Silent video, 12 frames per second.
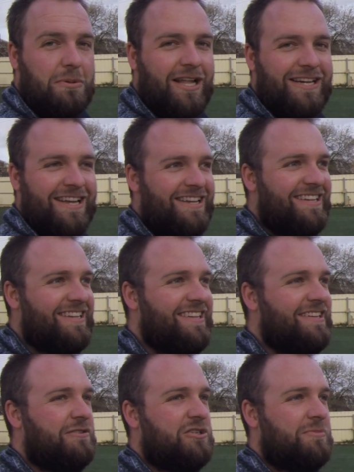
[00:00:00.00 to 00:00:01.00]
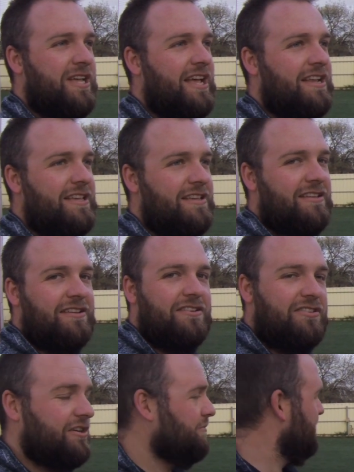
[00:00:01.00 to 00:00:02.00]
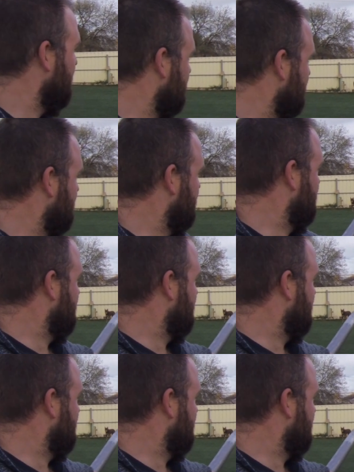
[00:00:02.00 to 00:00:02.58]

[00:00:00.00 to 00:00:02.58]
plugger, which will be handy because I'm gonna be able to,